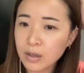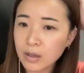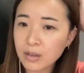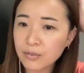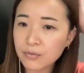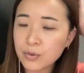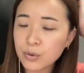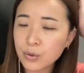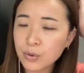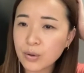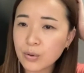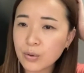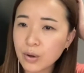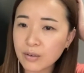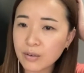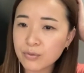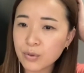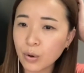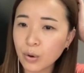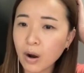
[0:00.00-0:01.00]
If you're
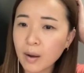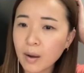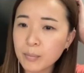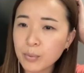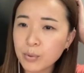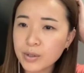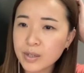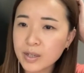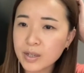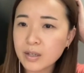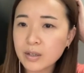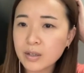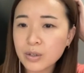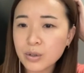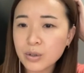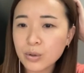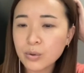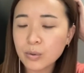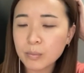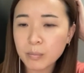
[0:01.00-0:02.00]
onboarding a
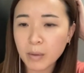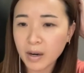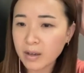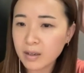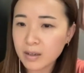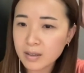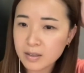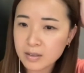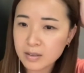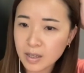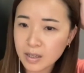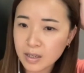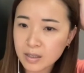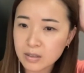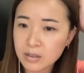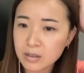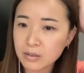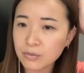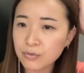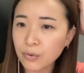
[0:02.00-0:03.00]
new marketing
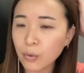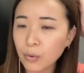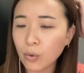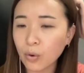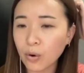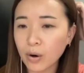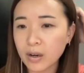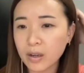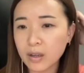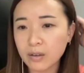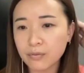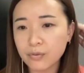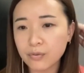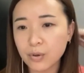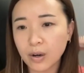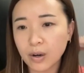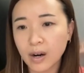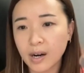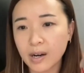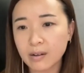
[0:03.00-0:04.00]
executive, or if
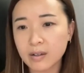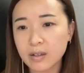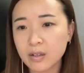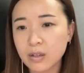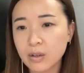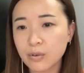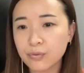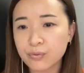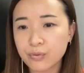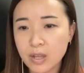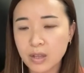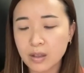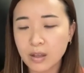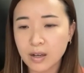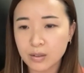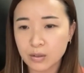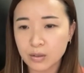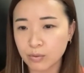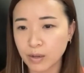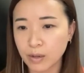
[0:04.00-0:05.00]
you're hiring a new
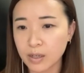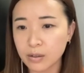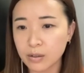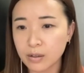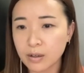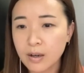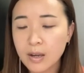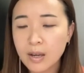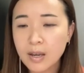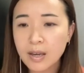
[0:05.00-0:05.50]
freelance writer,